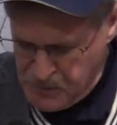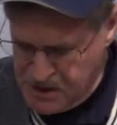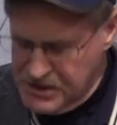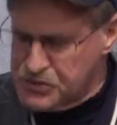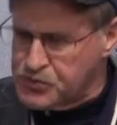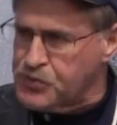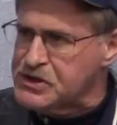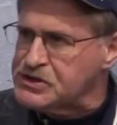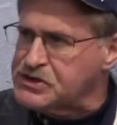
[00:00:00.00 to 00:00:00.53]

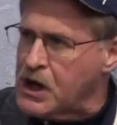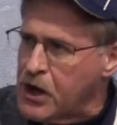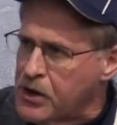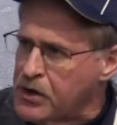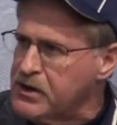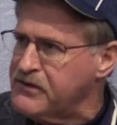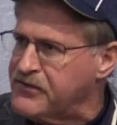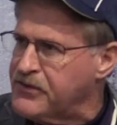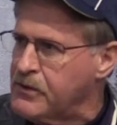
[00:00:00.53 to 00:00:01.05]
is
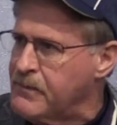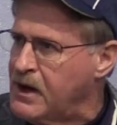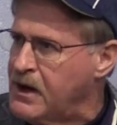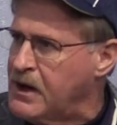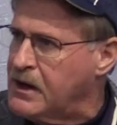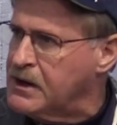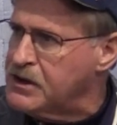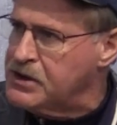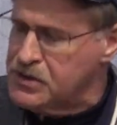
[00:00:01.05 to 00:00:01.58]
returning from
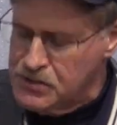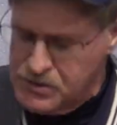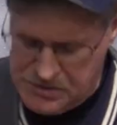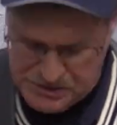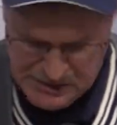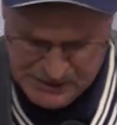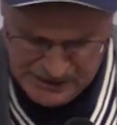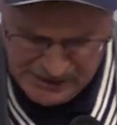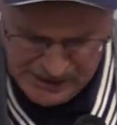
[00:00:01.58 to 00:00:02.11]

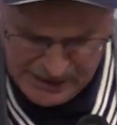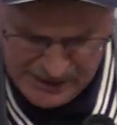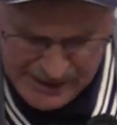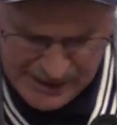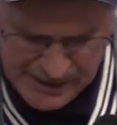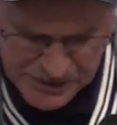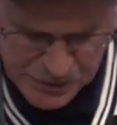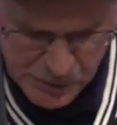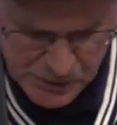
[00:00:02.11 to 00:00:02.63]
Houston
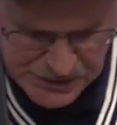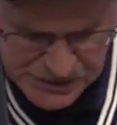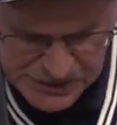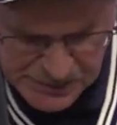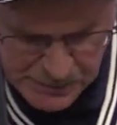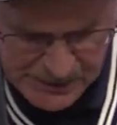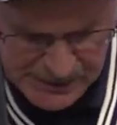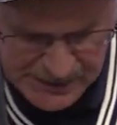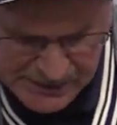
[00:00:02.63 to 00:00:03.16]
as we
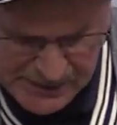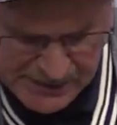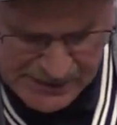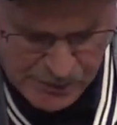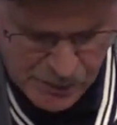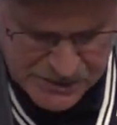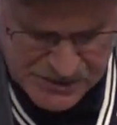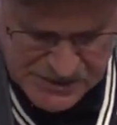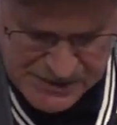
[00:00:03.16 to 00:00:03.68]
speak.
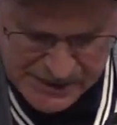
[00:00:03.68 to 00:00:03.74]
He was